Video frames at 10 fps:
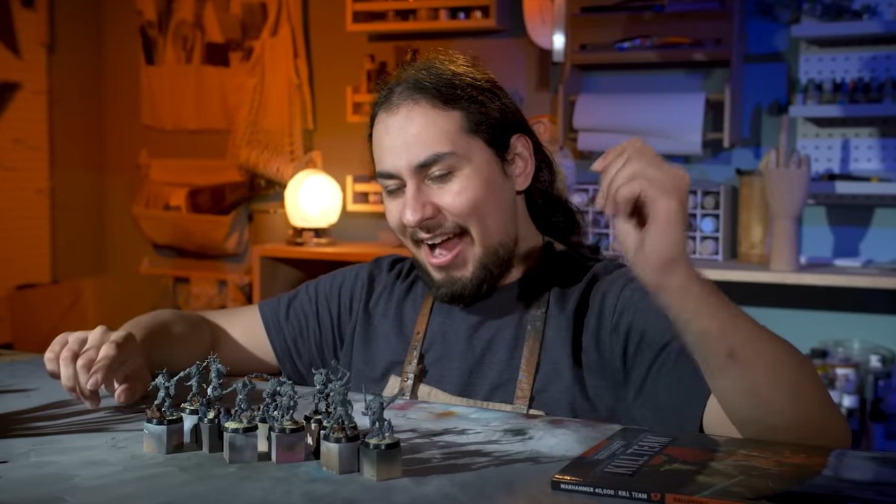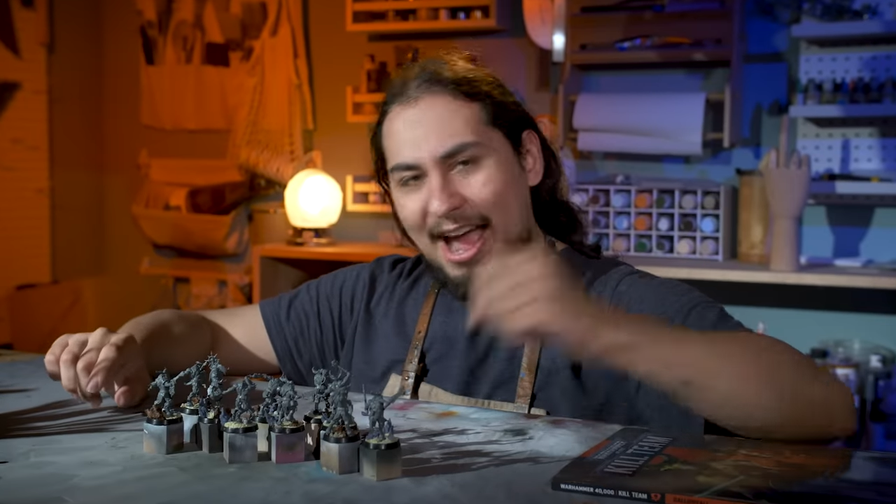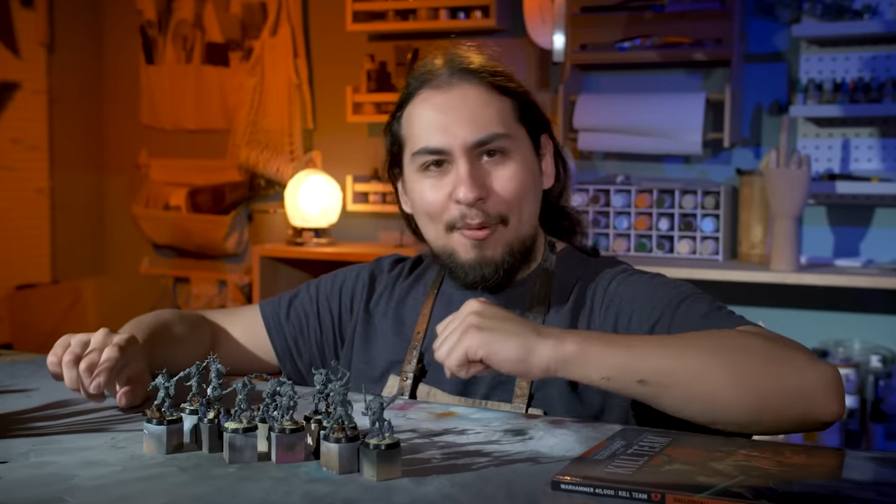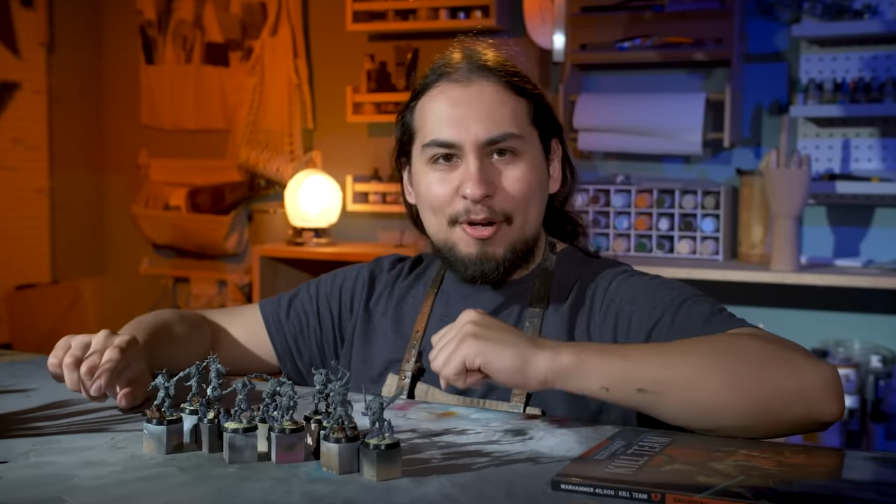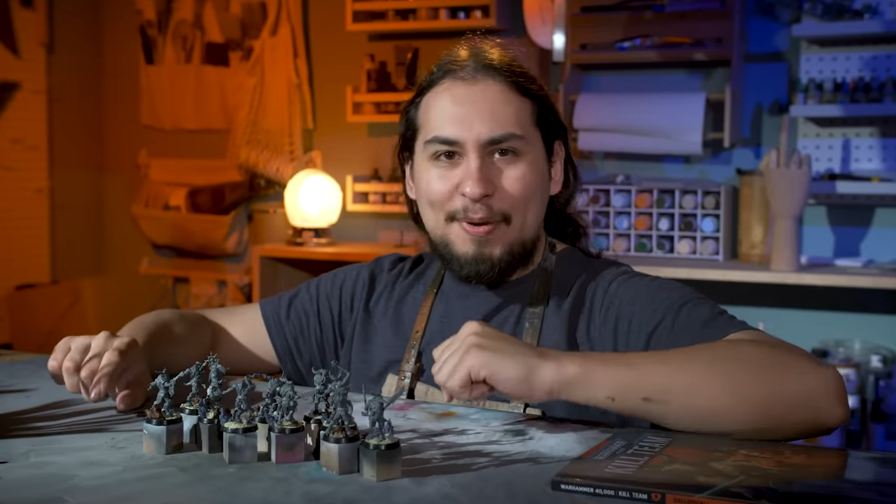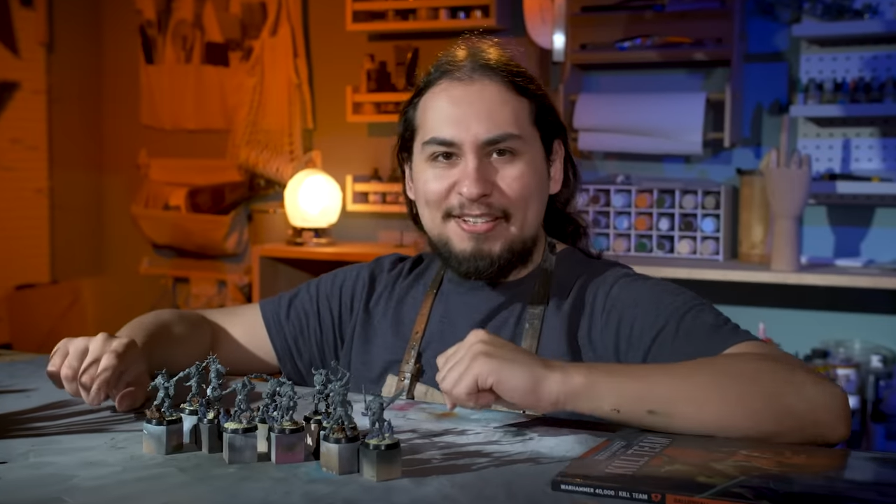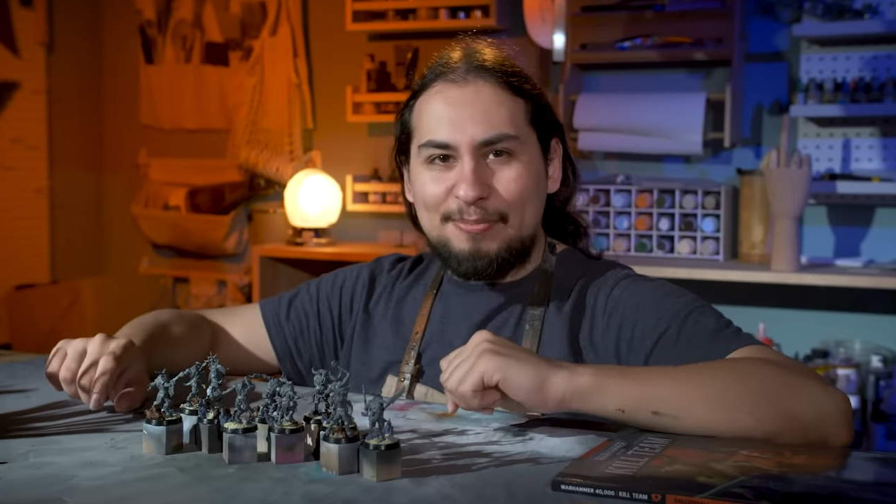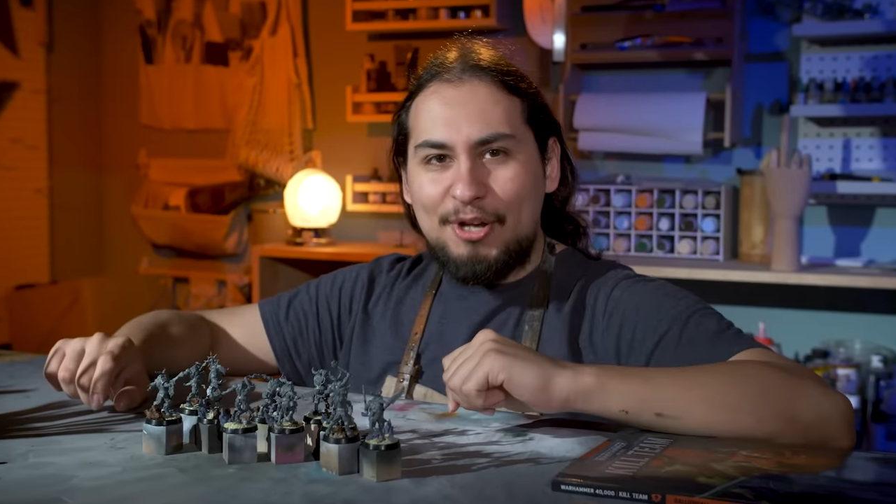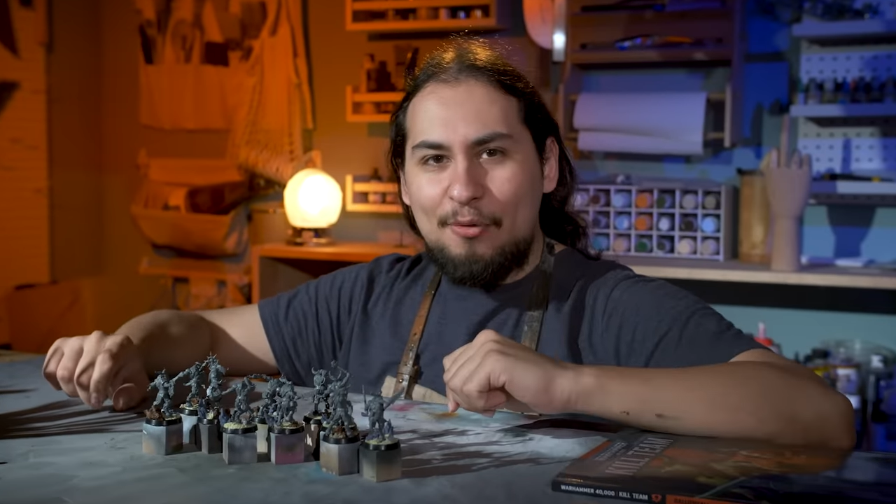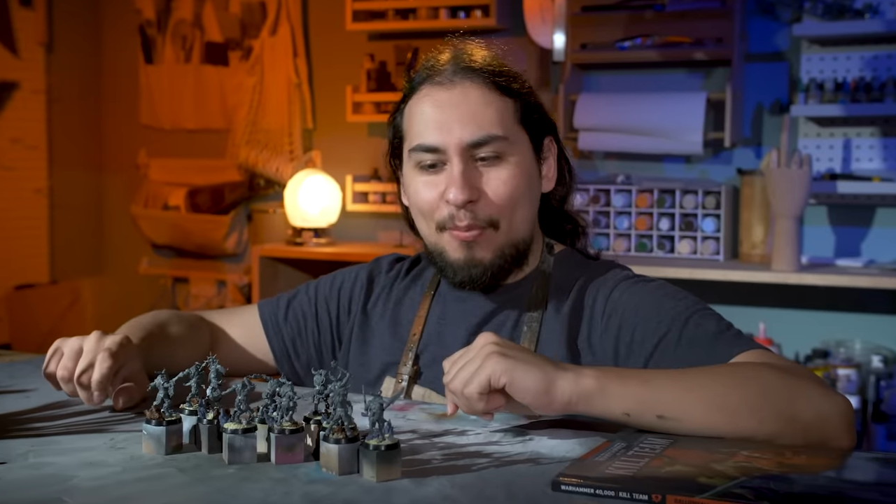I want to paint
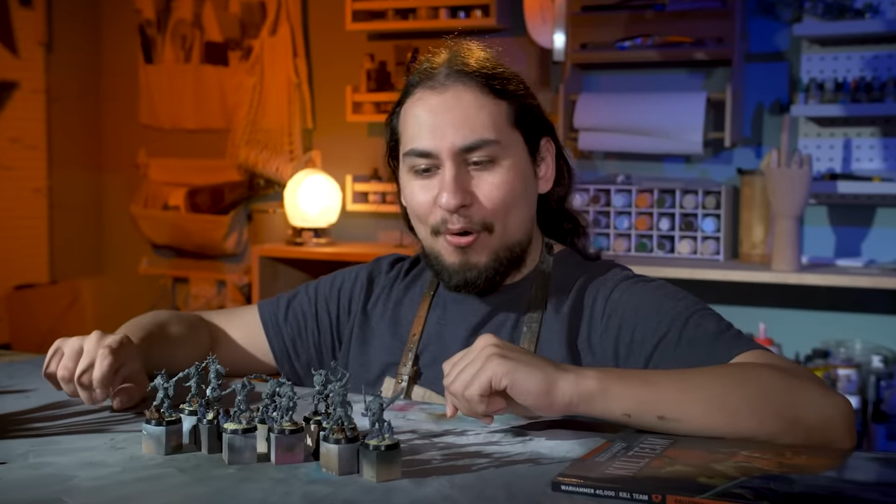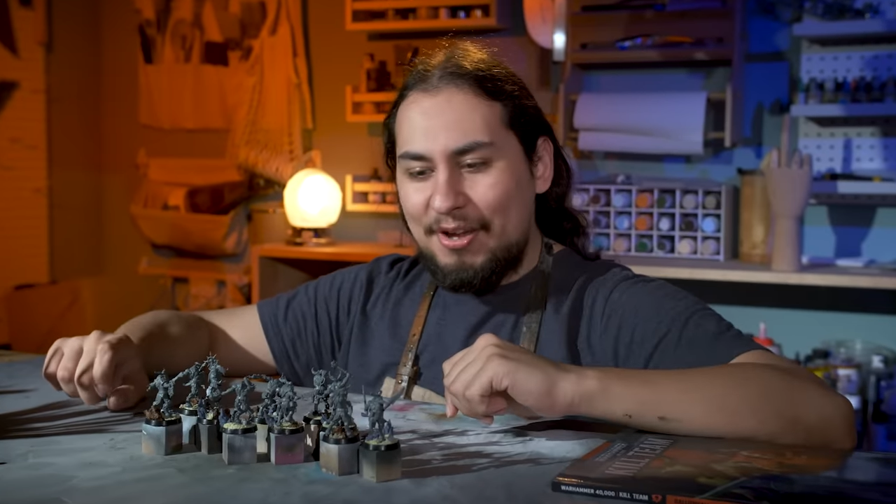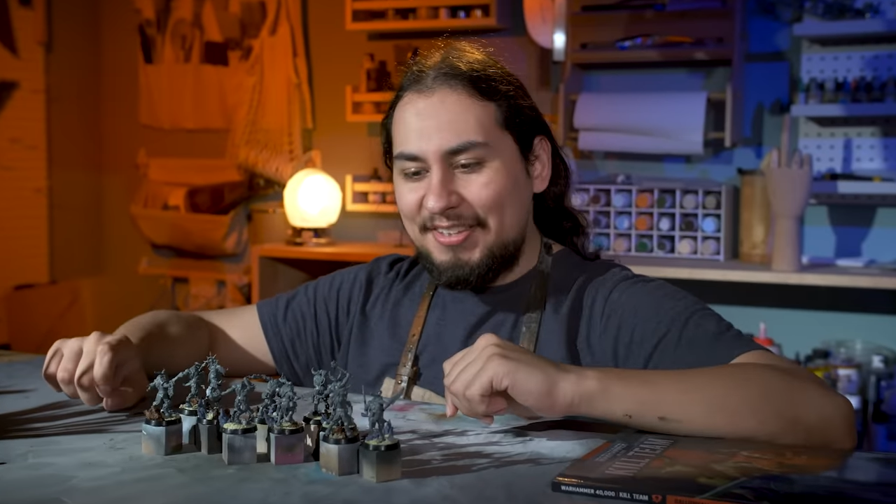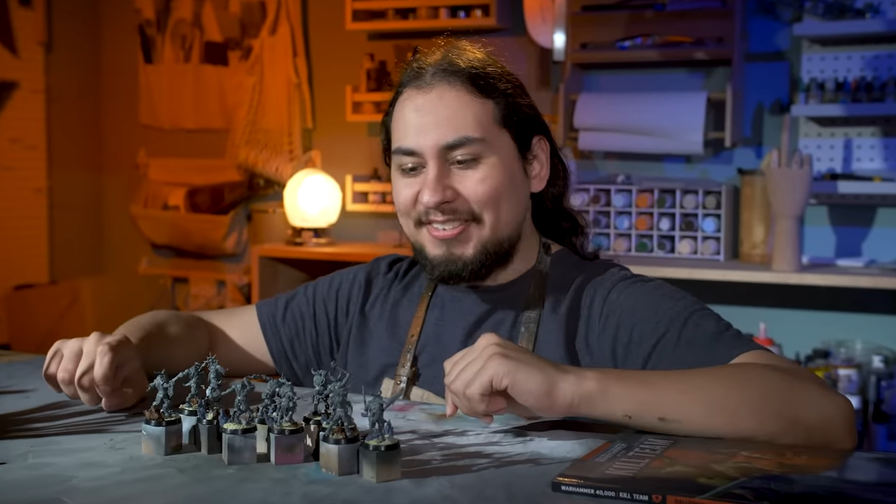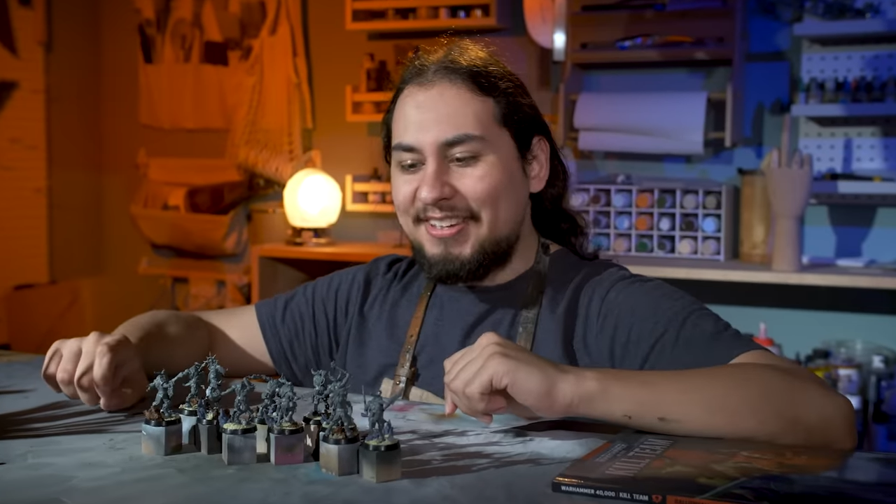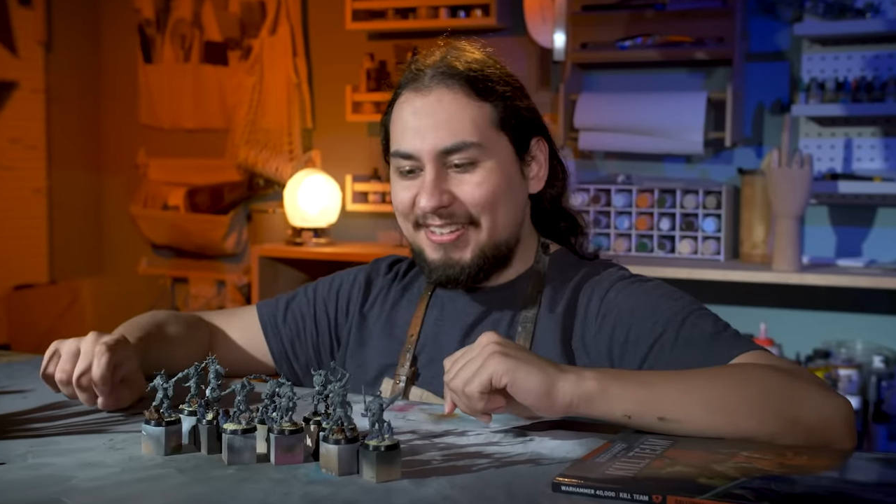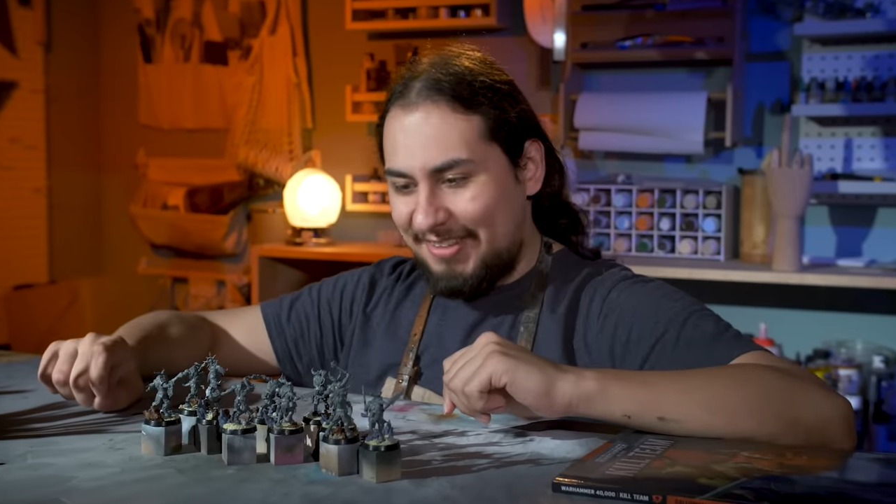some goat boys,